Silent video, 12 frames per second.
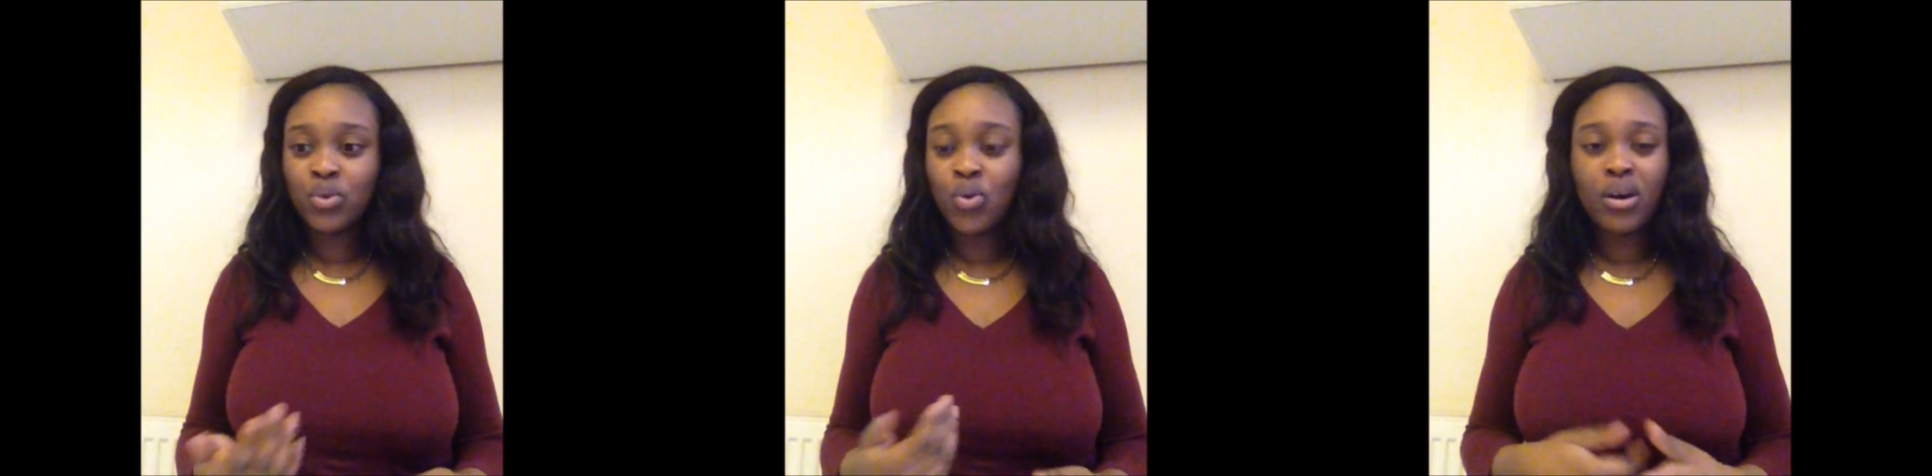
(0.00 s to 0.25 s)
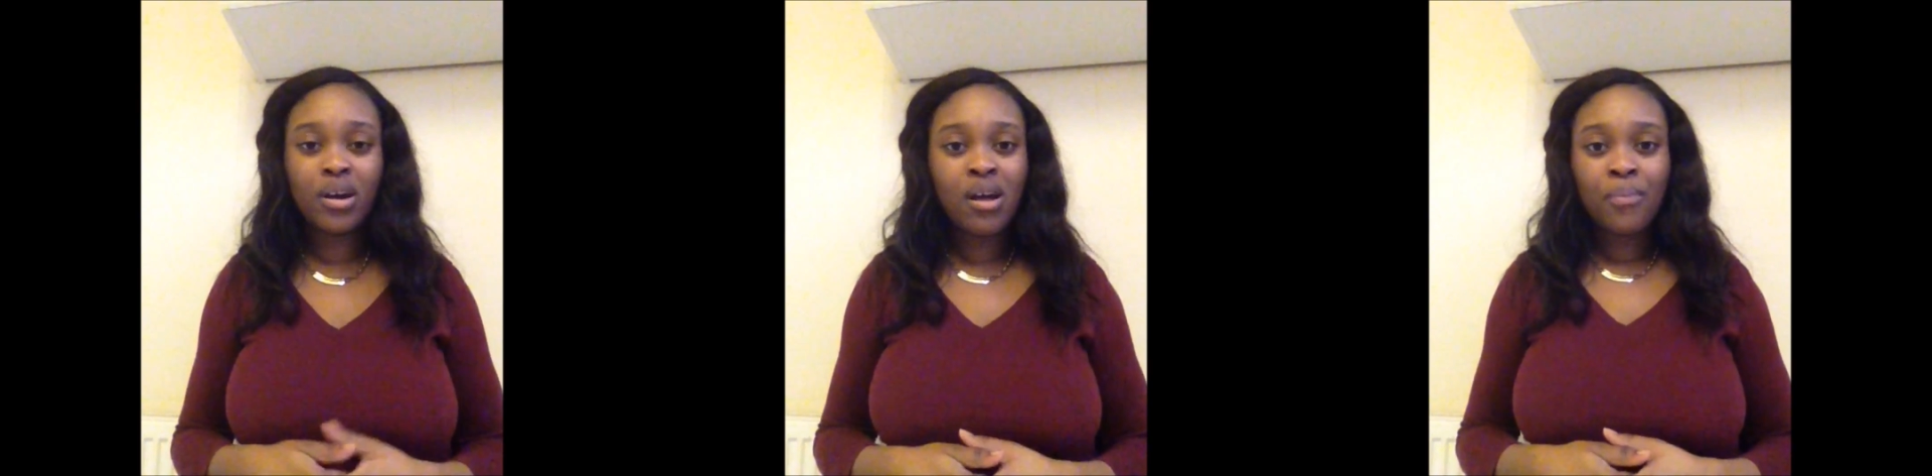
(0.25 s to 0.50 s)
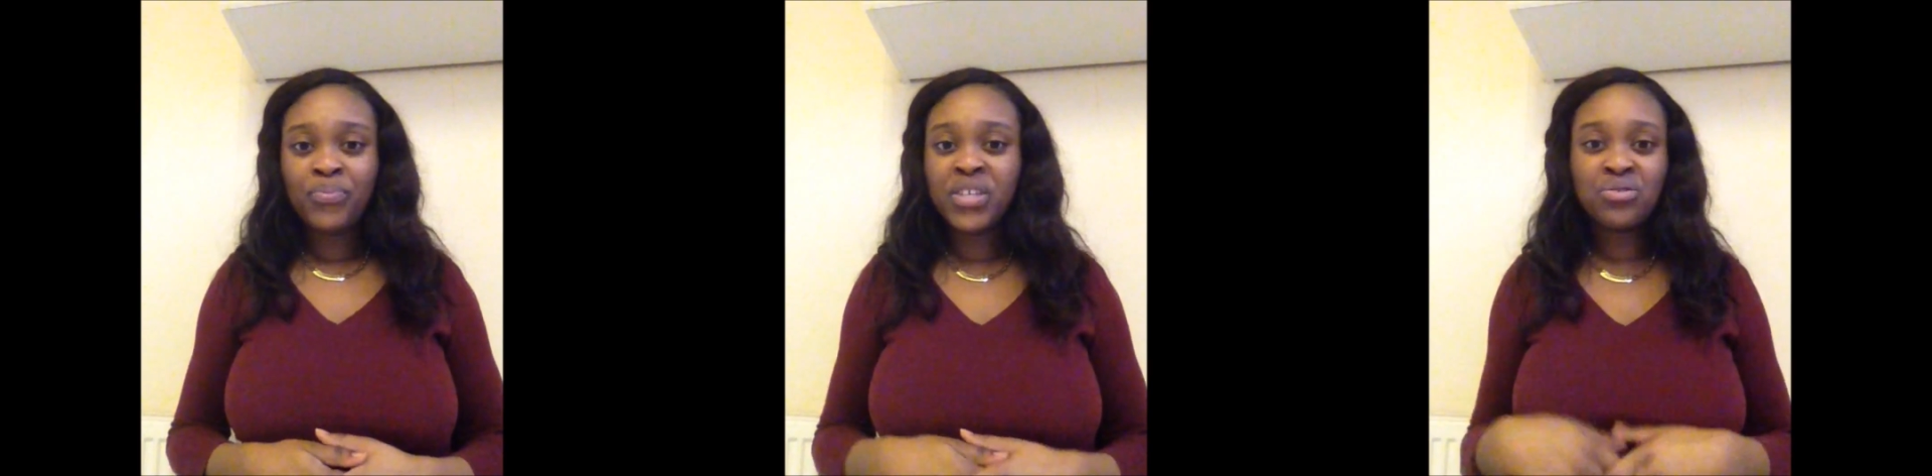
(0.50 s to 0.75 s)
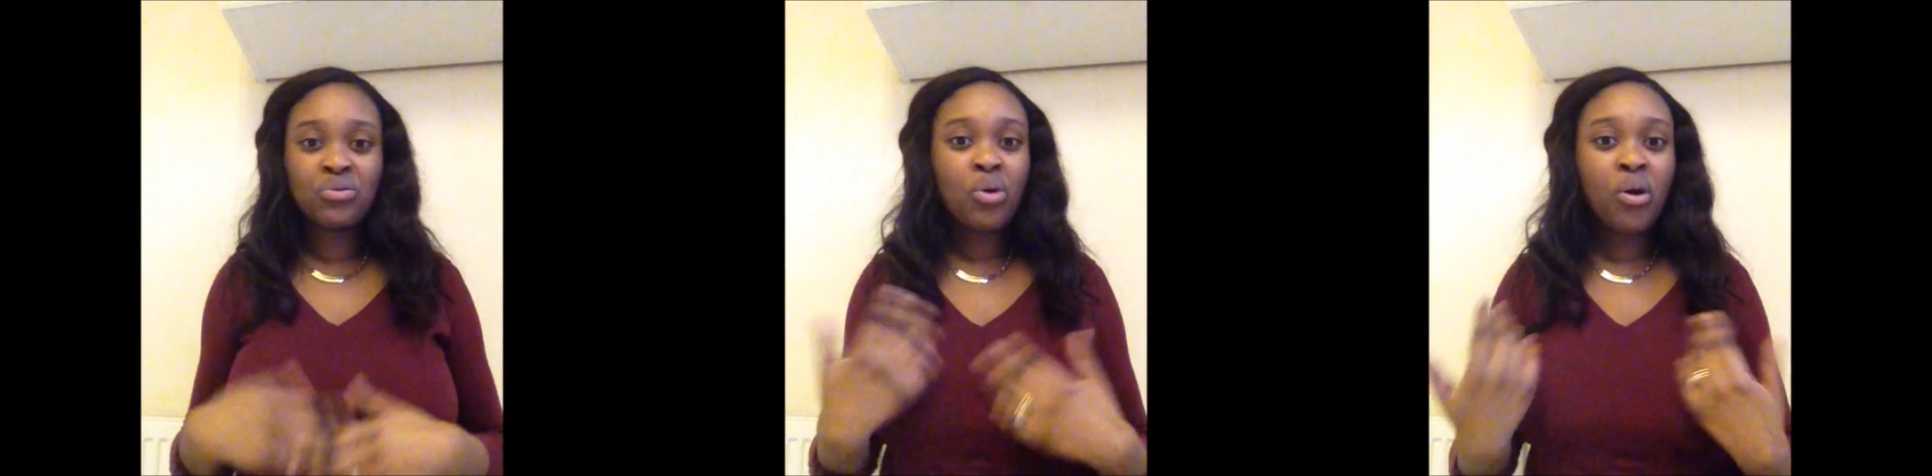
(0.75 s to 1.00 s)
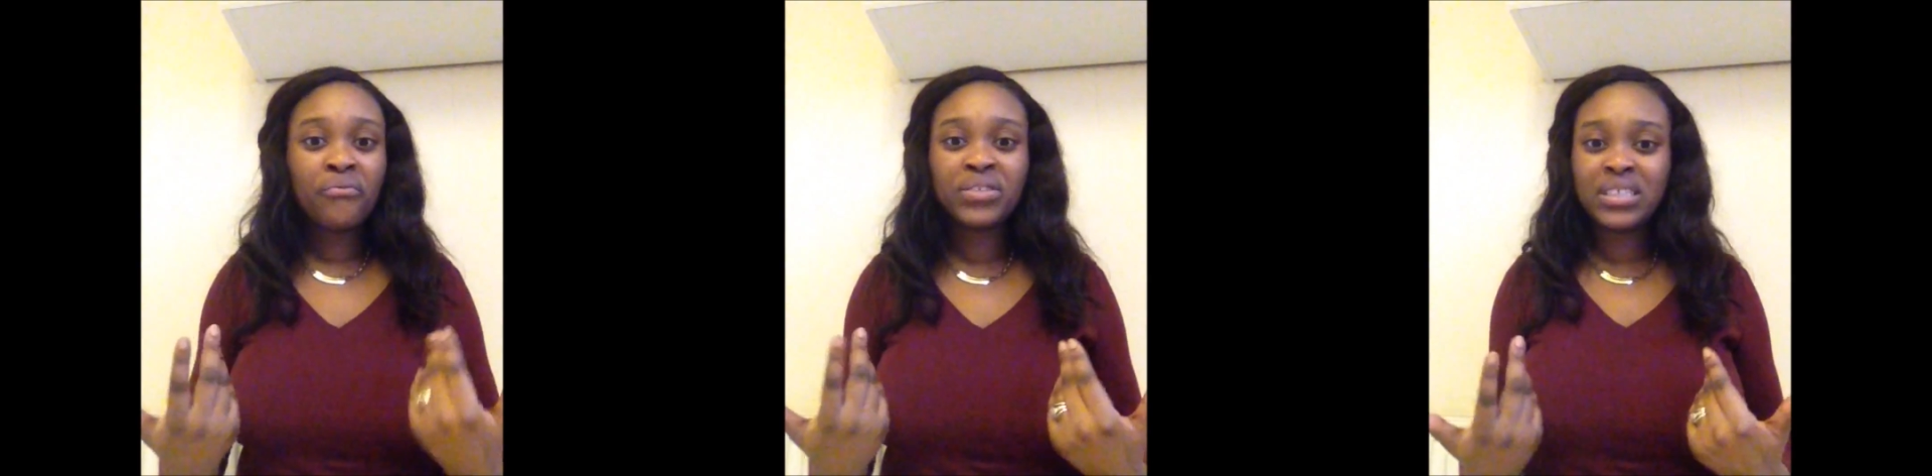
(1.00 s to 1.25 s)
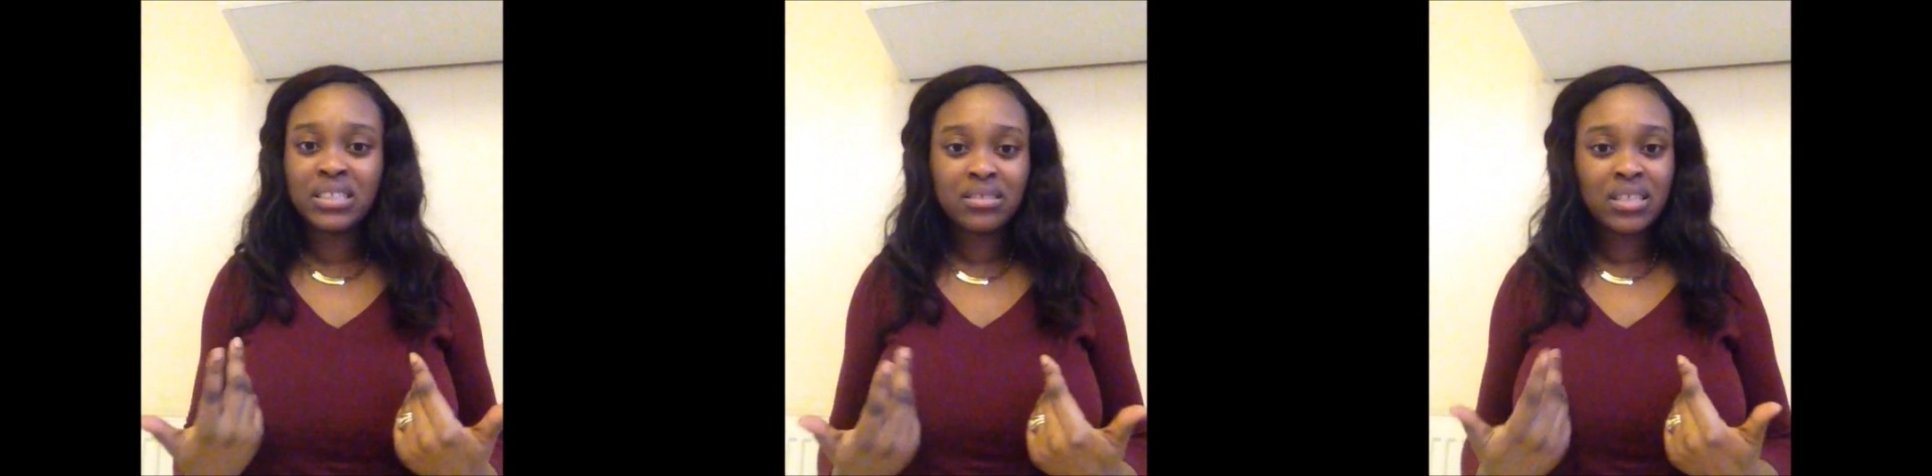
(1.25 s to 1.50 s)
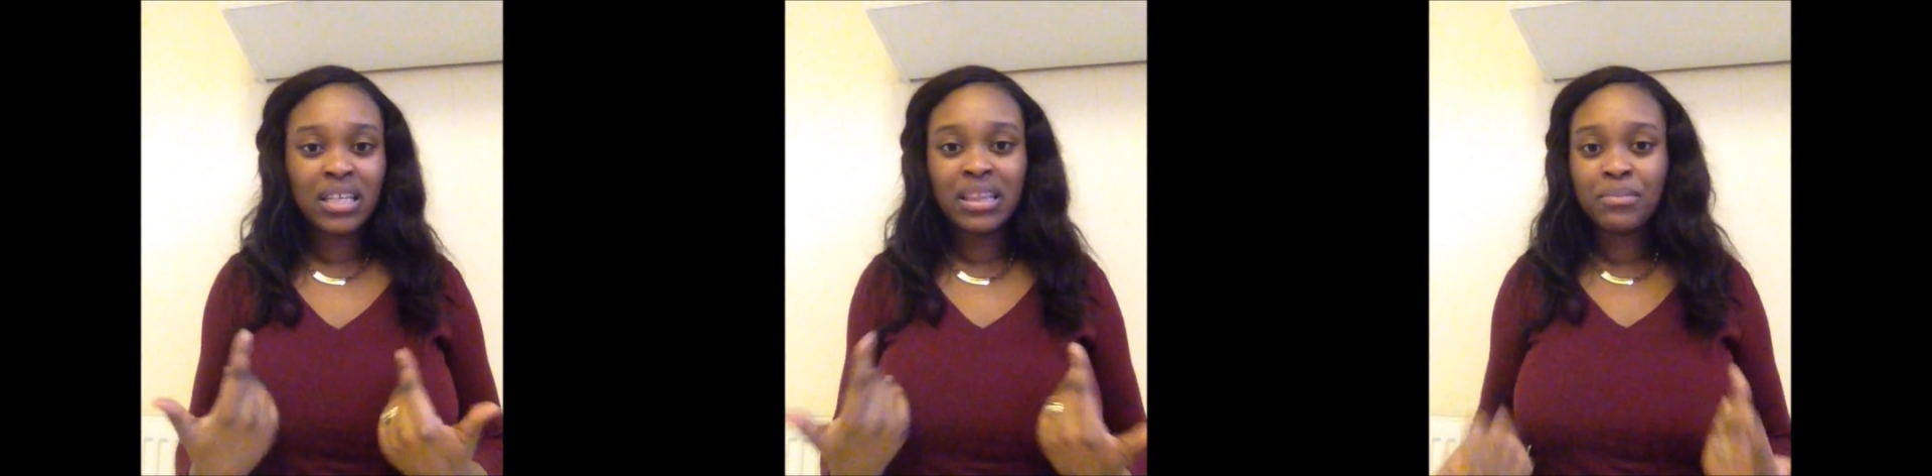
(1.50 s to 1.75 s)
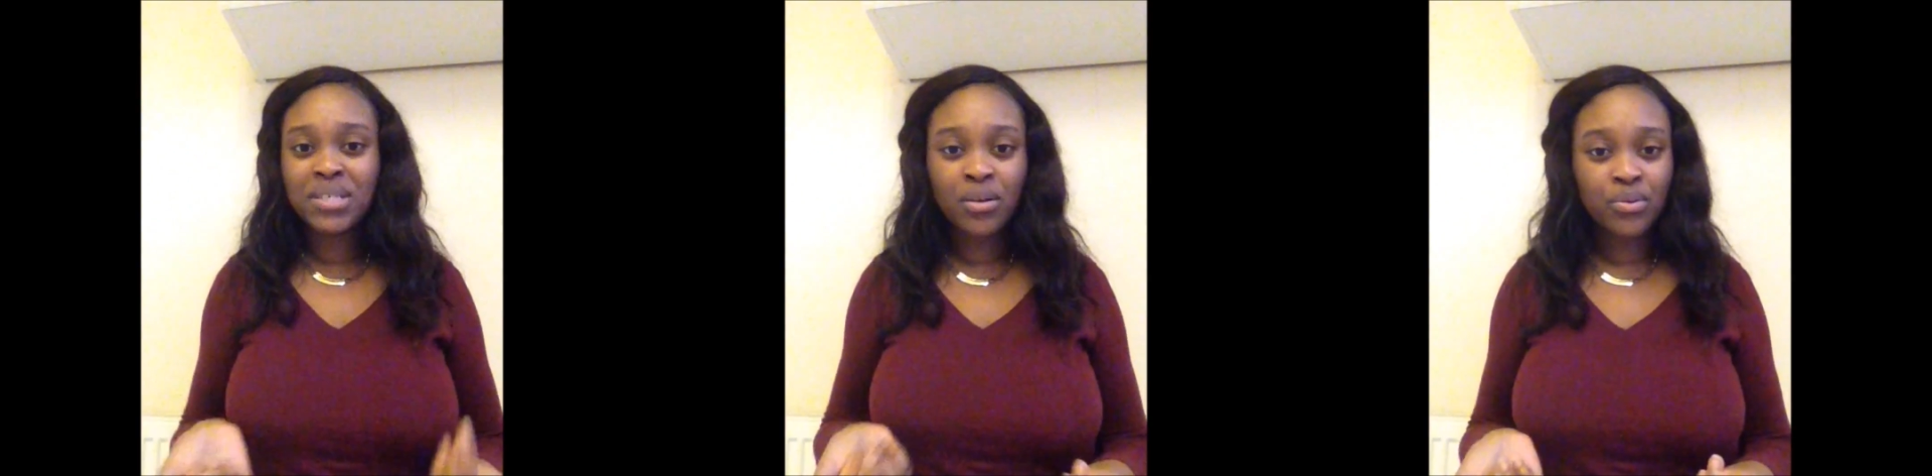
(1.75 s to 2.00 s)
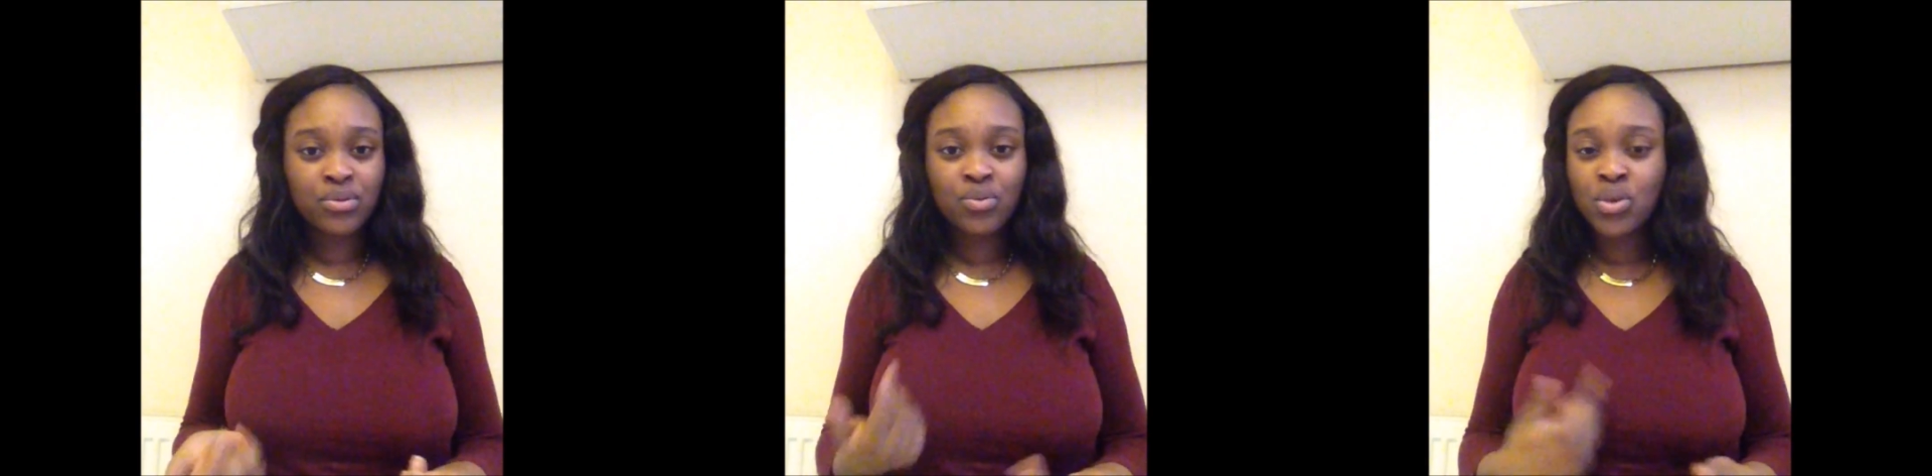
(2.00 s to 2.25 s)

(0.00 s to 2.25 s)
or is not confident in themselves.